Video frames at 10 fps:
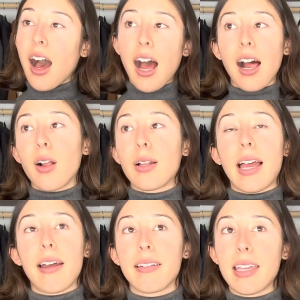
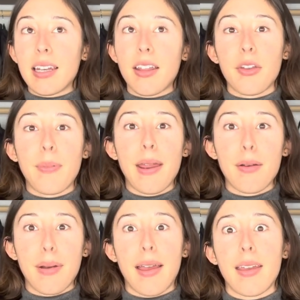I'll need another pair
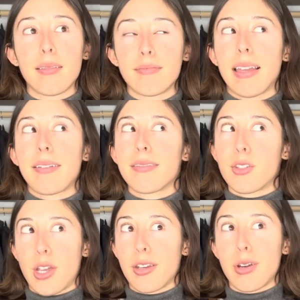by like
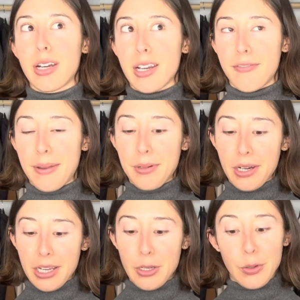January or
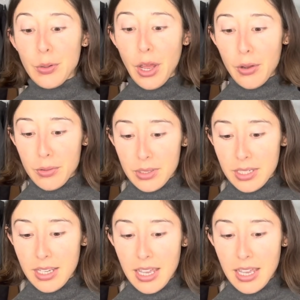February, who knows?